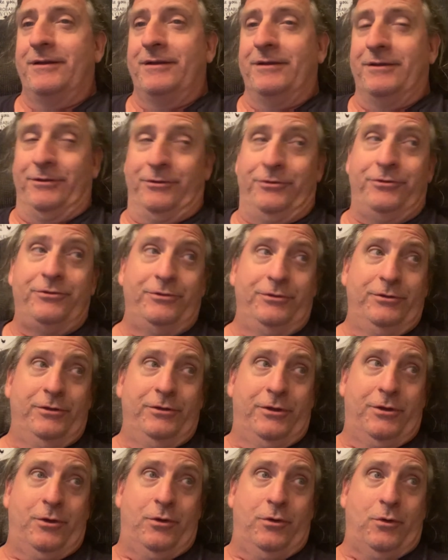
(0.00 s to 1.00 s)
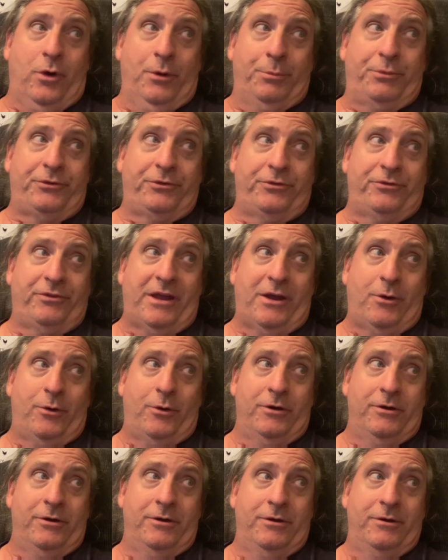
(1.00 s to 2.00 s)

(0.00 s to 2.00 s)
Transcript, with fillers: It's corpse flower.